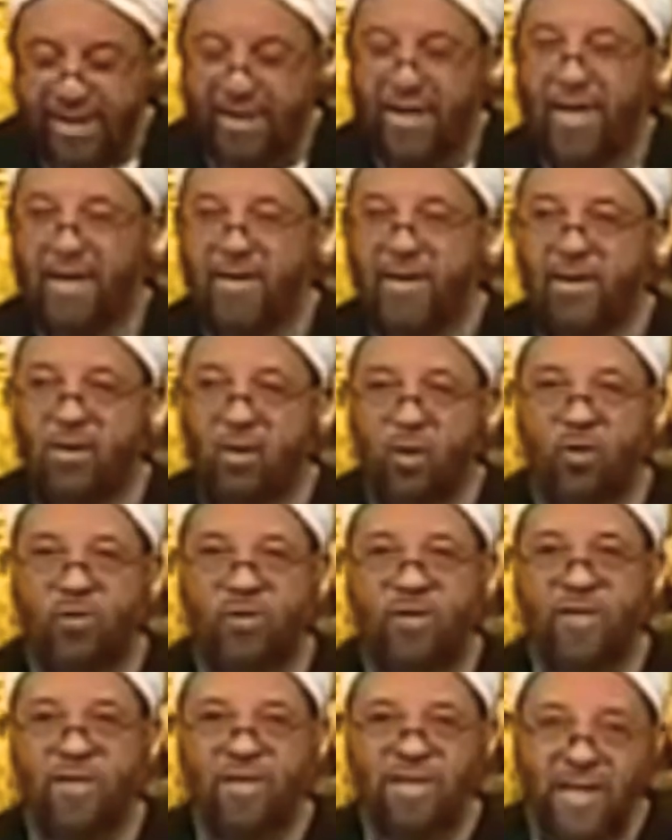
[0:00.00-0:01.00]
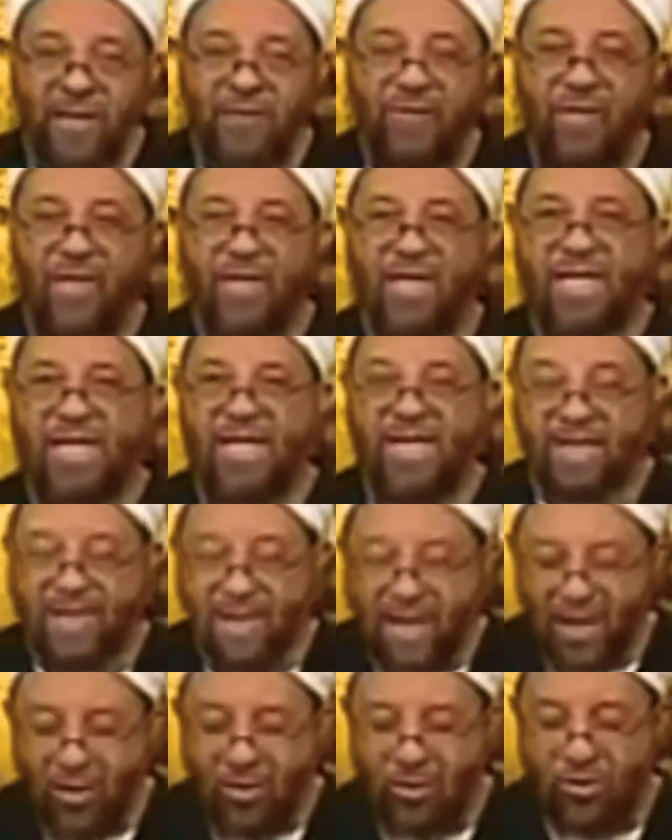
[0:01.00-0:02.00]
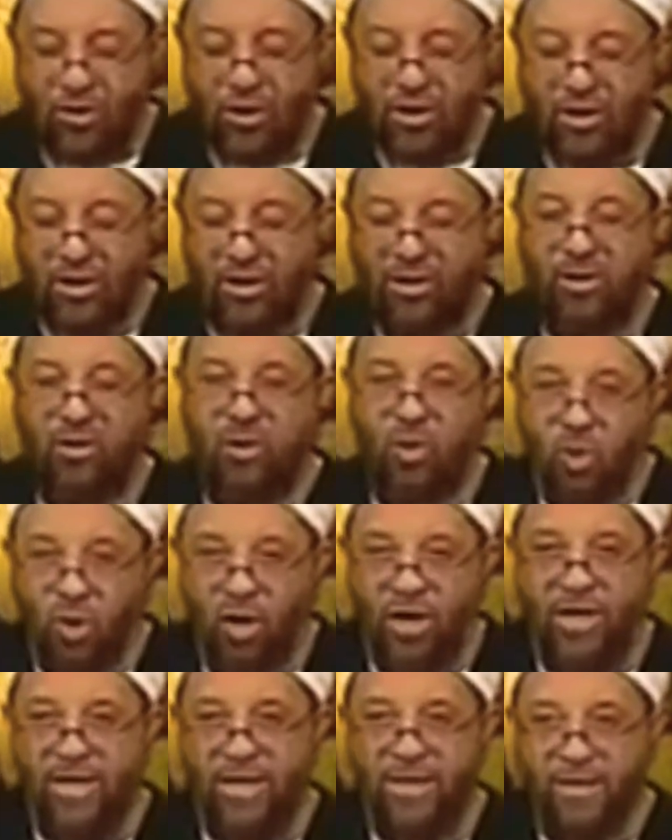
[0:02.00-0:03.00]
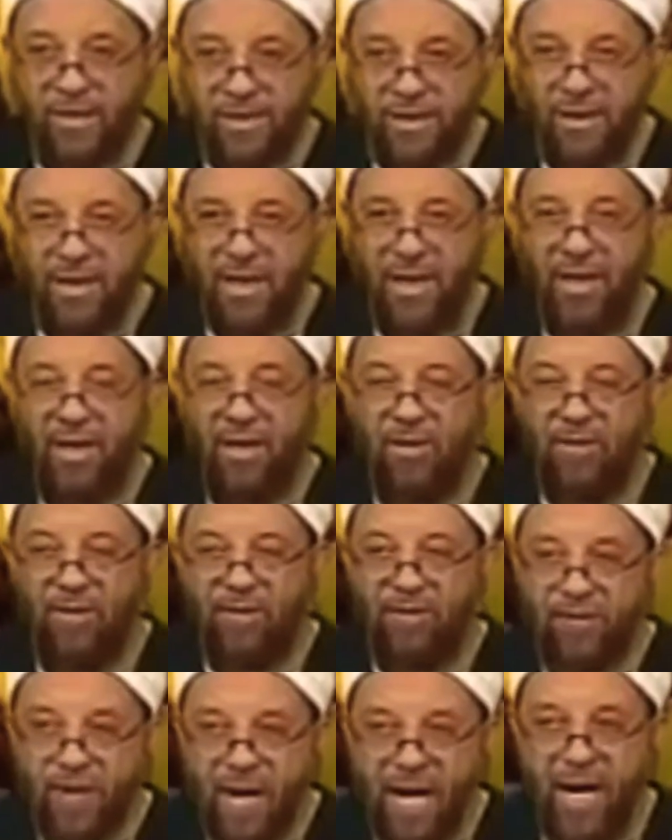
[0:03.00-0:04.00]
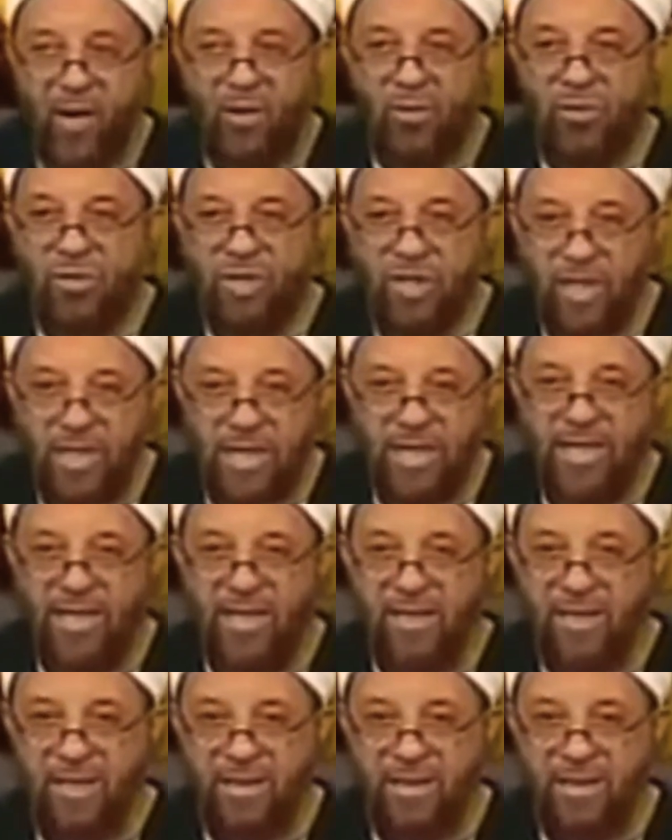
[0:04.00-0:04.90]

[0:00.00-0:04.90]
said that over 70,000 coins found in